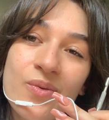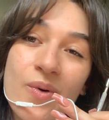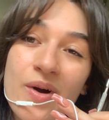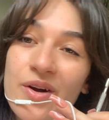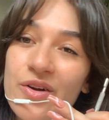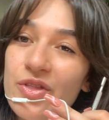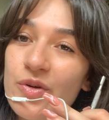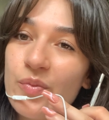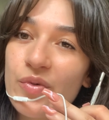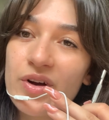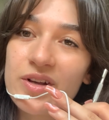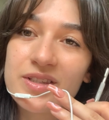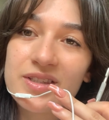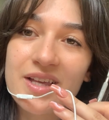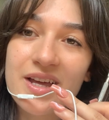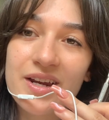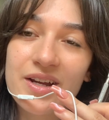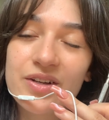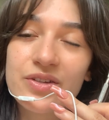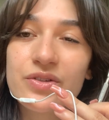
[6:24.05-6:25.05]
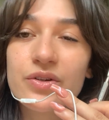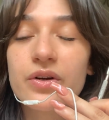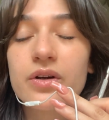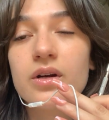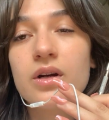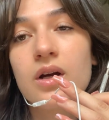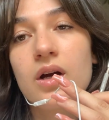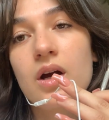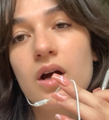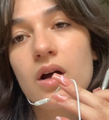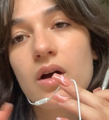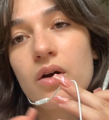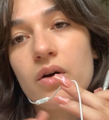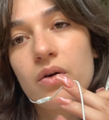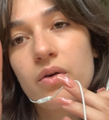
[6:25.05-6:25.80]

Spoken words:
where the prosthetics are gonna go,